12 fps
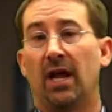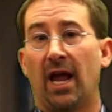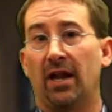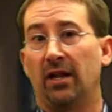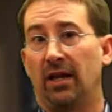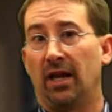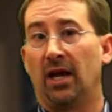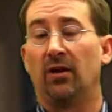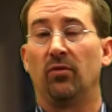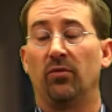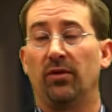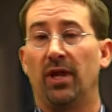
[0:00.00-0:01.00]
And
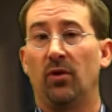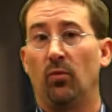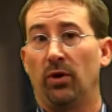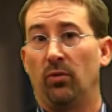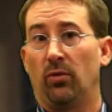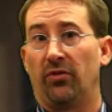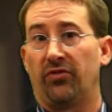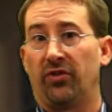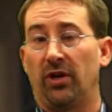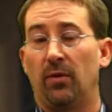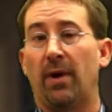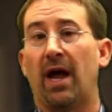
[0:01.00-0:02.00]
again, then we will
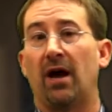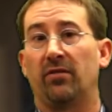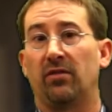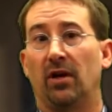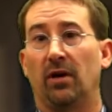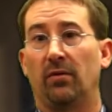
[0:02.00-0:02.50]
see about